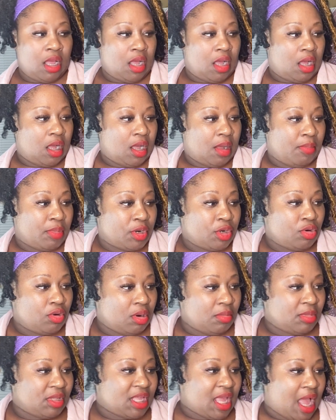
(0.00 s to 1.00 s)
But
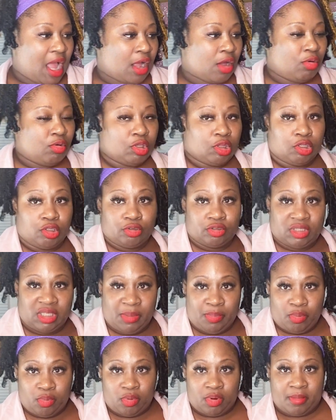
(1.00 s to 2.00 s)
normally, I go a little
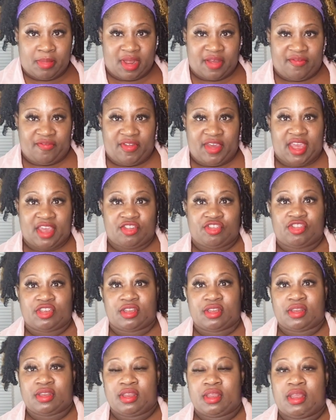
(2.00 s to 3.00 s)
deeper with my
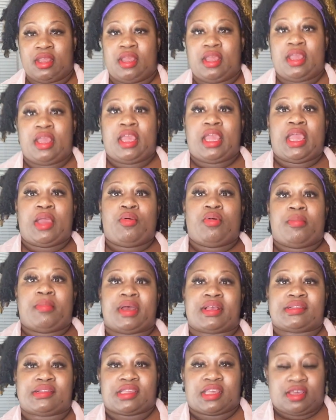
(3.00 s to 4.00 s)
fashion and with
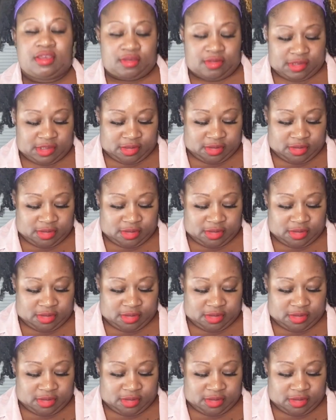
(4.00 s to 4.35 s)
my skills.